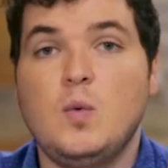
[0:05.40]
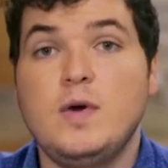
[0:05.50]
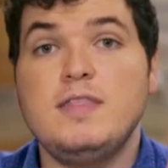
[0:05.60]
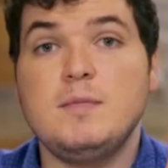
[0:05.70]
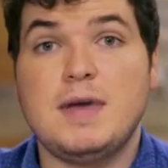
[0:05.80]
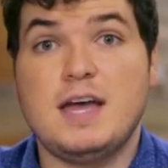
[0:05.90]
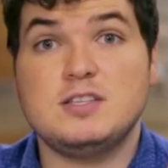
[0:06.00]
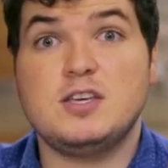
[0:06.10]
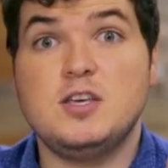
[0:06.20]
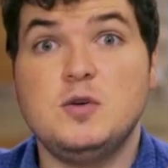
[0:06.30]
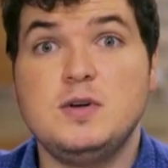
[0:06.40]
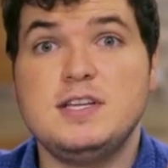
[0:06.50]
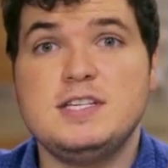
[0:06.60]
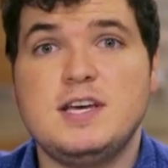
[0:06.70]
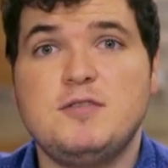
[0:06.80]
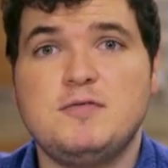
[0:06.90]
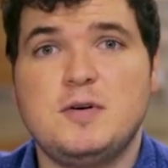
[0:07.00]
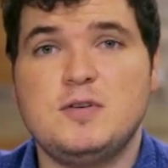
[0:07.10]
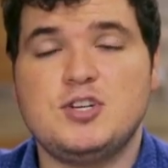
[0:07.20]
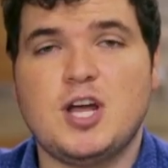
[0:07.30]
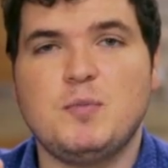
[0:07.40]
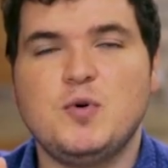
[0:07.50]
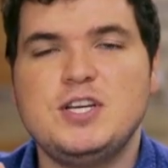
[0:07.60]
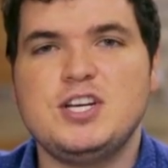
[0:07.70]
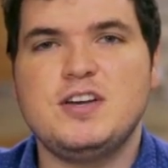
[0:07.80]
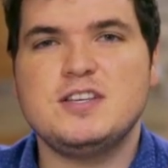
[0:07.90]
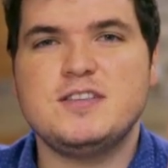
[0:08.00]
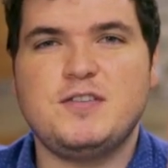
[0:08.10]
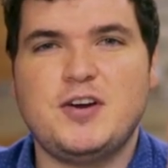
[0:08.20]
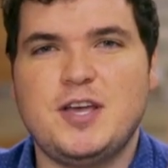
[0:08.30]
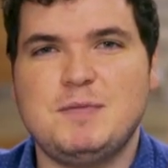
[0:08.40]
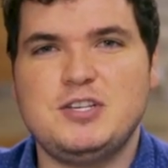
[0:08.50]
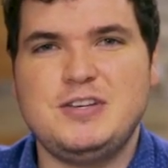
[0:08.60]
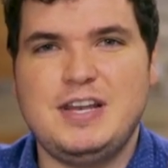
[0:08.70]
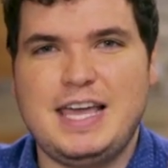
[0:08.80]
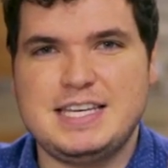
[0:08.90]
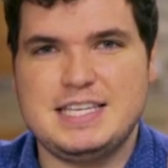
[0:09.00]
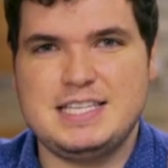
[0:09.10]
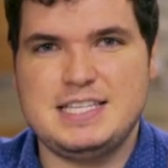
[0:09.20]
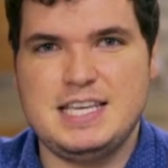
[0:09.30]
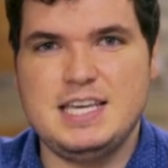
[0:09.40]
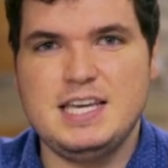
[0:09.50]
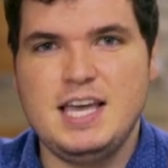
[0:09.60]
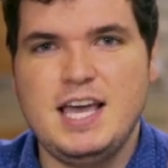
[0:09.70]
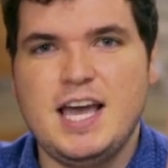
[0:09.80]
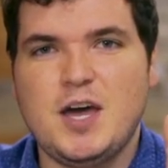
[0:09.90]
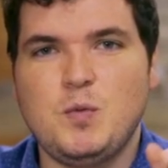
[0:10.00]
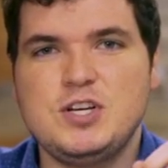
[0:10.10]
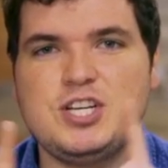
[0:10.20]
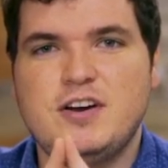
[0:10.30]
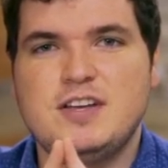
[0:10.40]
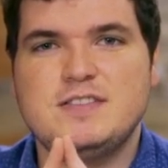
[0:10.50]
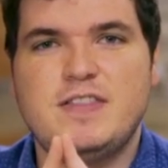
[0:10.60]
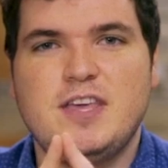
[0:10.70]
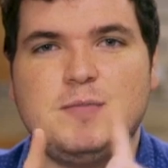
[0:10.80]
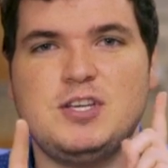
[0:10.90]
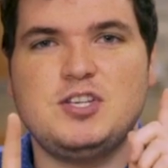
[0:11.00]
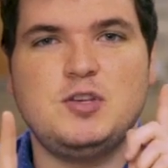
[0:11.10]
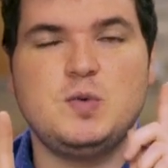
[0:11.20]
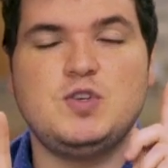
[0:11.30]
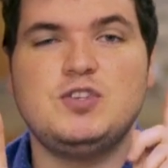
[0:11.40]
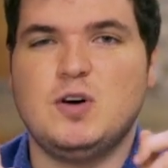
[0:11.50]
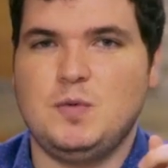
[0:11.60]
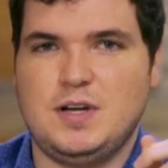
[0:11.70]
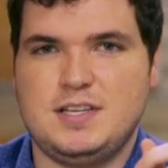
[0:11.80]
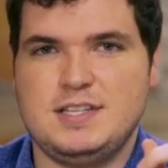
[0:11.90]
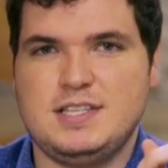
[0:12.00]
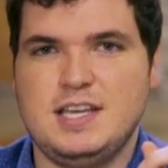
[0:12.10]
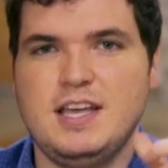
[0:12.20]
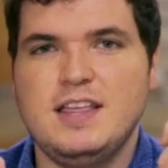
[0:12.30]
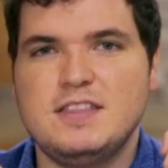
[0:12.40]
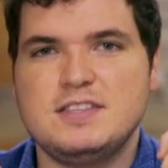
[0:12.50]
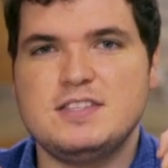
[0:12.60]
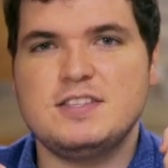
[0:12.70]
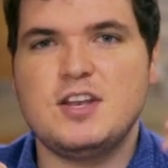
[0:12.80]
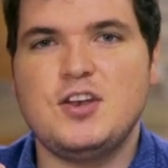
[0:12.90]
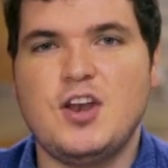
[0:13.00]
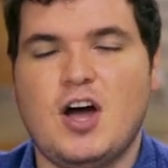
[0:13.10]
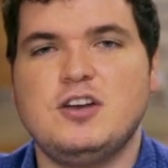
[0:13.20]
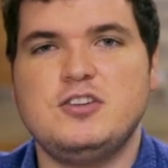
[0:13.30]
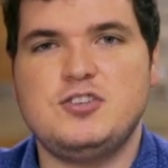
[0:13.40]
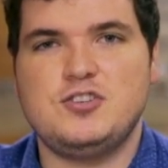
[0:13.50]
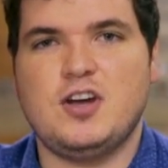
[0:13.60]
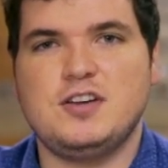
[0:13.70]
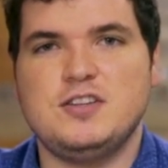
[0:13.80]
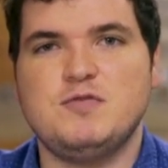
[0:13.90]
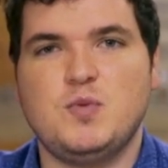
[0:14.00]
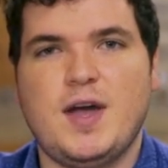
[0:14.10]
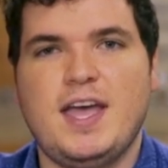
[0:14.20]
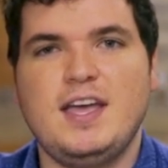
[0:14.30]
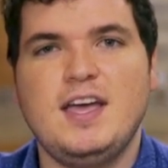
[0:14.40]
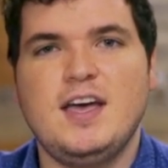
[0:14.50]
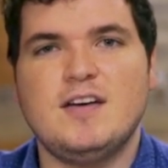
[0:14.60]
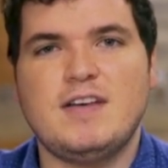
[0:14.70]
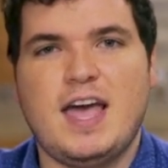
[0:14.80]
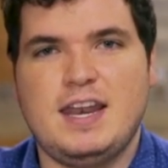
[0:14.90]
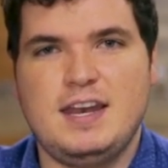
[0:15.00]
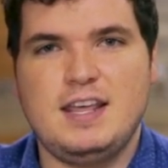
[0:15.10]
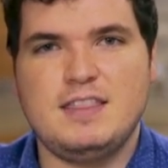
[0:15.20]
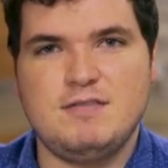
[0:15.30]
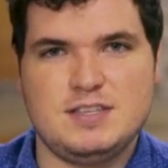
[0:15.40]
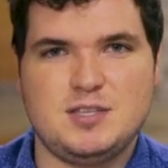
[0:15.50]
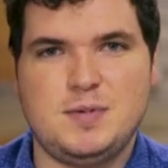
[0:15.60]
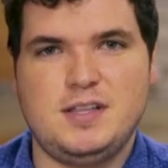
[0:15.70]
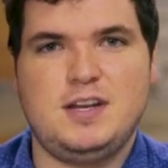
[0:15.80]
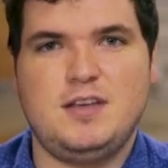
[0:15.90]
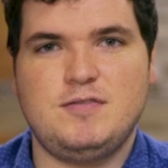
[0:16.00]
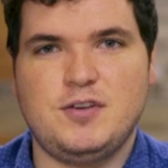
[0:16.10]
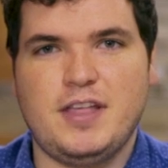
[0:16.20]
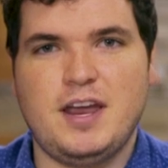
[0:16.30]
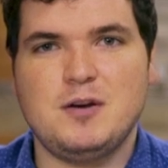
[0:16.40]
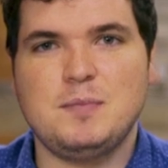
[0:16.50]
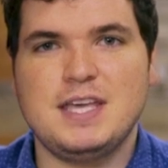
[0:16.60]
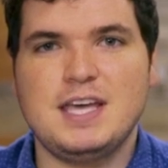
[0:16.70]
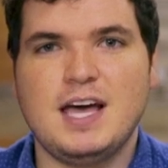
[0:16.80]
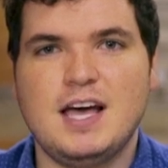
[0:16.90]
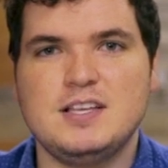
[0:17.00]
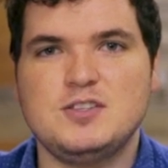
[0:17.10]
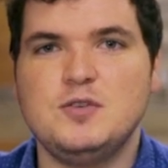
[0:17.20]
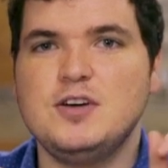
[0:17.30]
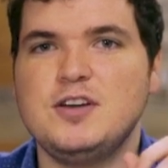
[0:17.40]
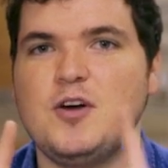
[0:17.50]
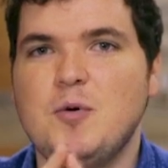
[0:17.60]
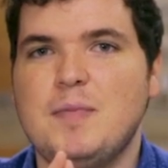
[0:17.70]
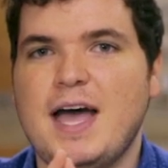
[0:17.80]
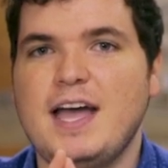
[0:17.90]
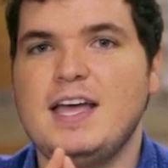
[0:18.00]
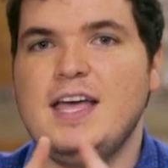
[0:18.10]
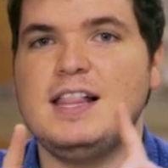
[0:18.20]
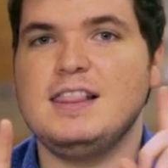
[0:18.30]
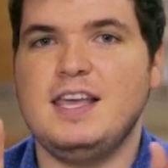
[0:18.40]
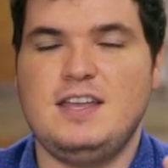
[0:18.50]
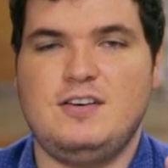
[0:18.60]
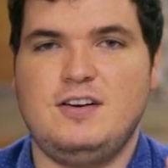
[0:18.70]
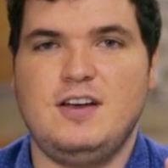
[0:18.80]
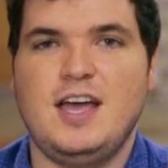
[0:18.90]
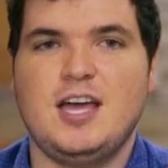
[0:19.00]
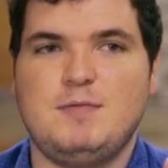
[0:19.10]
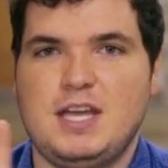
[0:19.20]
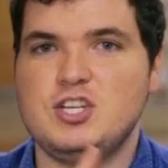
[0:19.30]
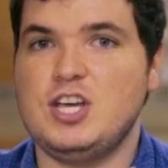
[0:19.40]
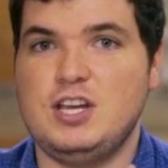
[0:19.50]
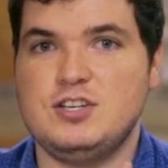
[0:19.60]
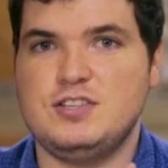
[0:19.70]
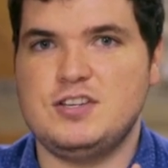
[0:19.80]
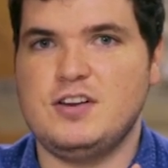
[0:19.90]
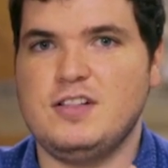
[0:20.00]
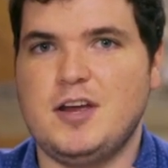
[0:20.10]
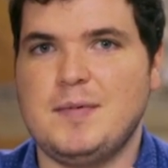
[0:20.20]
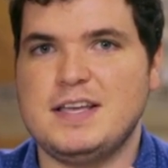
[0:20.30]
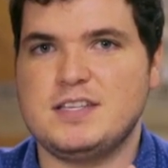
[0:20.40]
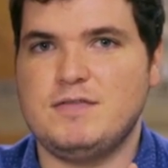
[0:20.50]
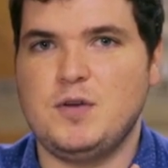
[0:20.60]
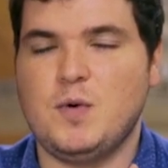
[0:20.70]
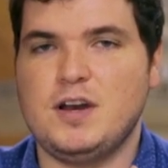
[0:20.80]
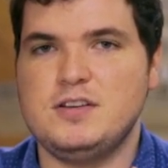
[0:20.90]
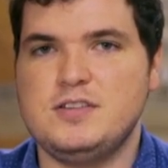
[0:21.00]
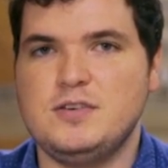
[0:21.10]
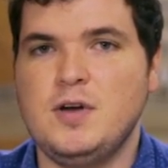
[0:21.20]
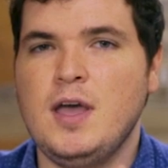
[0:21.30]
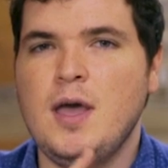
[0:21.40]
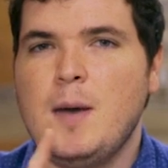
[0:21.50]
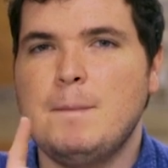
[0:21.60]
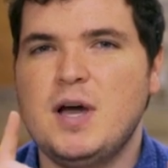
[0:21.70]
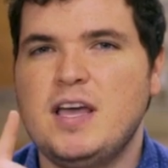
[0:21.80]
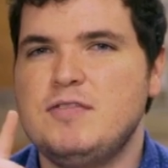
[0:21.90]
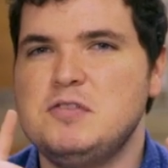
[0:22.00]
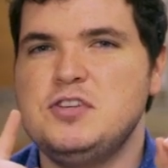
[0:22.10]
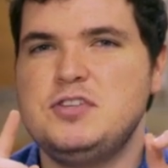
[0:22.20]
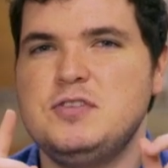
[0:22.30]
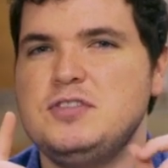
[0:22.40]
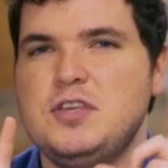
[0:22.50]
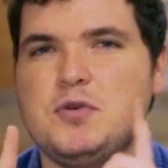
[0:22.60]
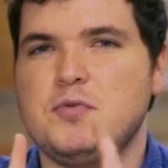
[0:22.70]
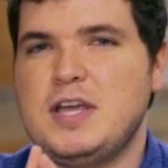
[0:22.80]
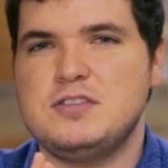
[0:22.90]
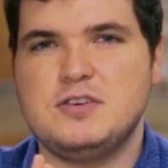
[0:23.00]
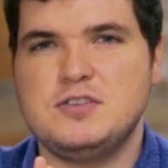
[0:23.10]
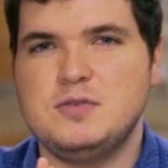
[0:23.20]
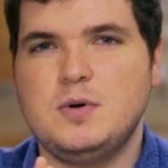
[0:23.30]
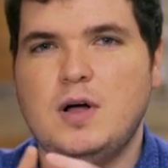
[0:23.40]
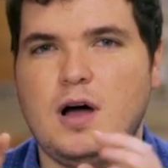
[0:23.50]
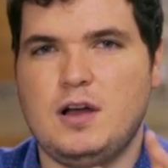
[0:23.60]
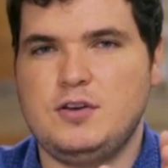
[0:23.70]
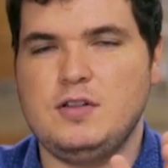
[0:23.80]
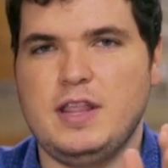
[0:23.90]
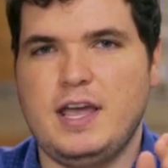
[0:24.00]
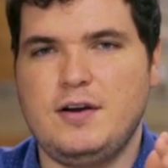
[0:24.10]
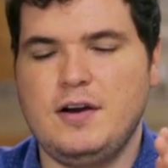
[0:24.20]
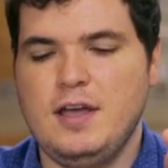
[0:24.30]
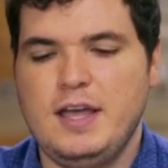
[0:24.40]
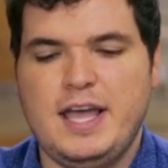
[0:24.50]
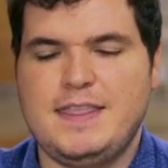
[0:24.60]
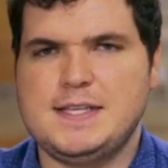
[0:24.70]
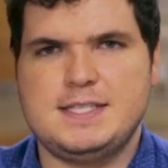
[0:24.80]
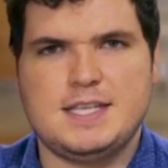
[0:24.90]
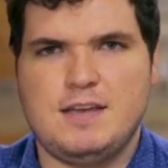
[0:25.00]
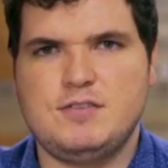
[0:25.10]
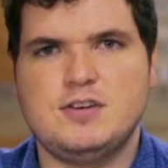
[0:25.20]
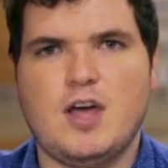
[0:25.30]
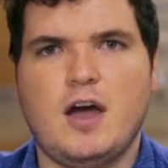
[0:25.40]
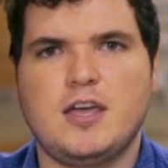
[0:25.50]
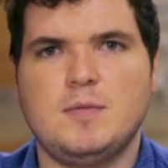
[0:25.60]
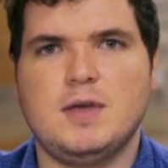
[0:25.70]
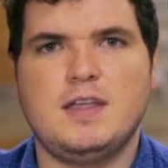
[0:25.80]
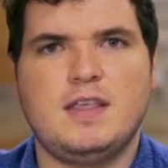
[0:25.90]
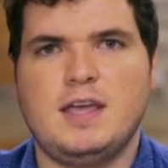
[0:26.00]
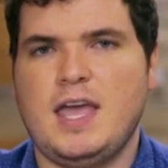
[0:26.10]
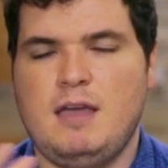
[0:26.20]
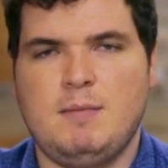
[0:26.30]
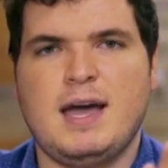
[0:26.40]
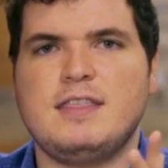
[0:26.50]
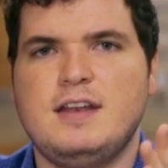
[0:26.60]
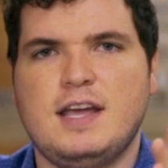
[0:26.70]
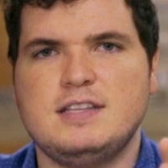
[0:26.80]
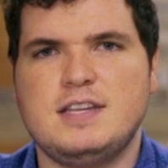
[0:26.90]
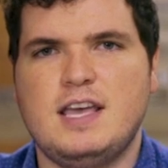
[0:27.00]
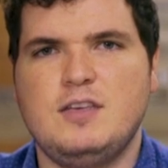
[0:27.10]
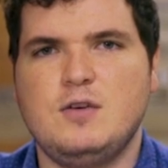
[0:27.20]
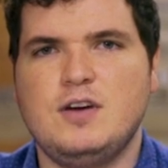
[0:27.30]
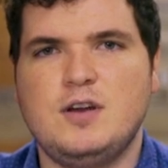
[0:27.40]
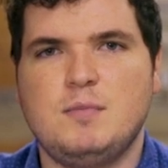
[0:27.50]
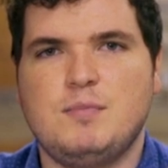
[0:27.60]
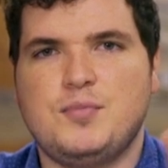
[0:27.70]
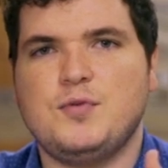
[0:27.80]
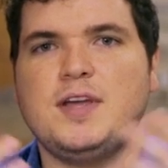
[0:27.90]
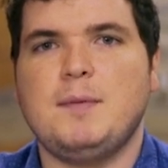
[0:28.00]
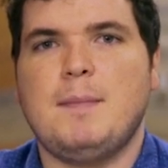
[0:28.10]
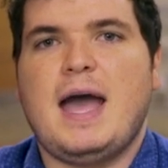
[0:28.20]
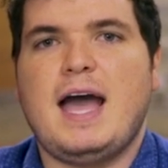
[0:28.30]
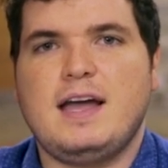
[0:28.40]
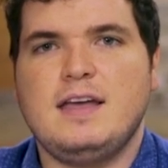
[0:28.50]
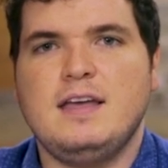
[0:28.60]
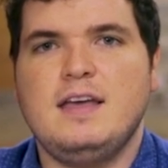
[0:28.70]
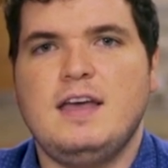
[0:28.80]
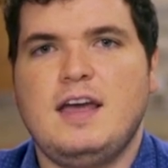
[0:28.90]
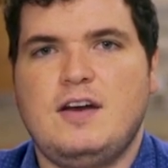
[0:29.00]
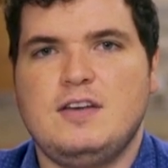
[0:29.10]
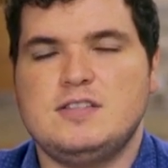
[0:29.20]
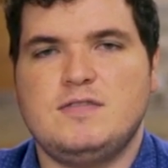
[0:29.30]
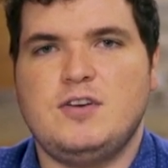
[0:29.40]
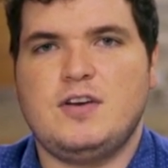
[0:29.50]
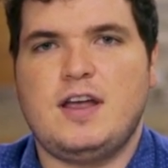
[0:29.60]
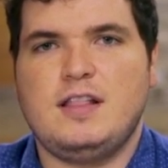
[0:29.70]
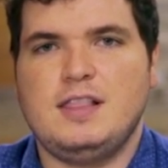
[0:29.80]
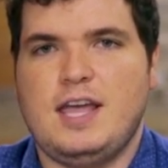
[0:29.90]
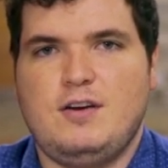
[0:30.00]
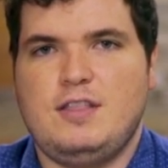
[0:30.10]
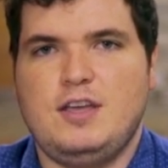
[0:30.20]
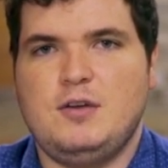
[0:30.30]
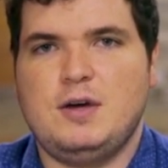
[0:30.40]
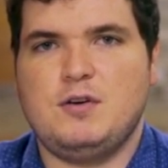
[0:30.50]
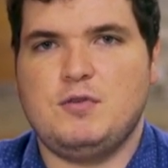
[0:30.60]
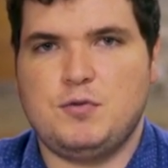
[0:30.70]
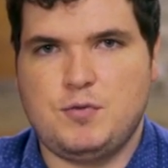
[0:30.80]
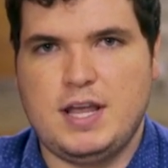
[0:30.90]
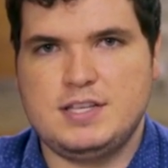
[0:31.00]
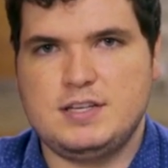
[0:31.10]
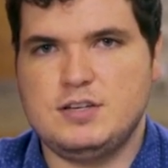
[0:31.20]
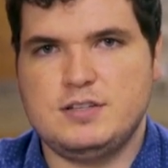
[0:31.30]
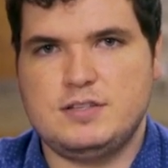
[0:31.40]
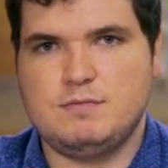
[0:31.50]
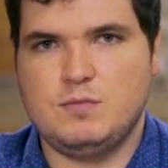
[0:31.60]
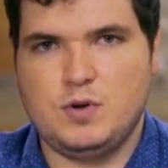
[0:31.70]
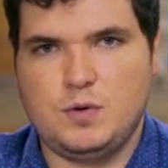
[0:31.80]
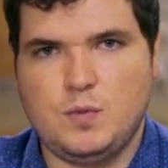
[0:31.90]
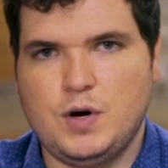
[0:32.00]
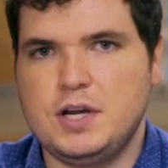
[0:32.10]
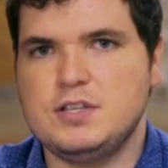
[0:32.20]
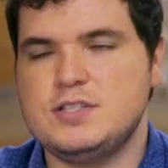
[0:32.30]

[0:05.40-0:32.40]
With a mask, you can tell Photoshop which areas of your image you'd like to see and which areas of the image you don't want to see. This is a non-destructive way of editing the visibility of your layer because you could go back later and make changes to your layer mask if you wanted to, but if you just use the eraser tool on your layer and then saved your document and then came back the next day, you couldn't bring back areas of your layer that you had erased. It just wouldn't work.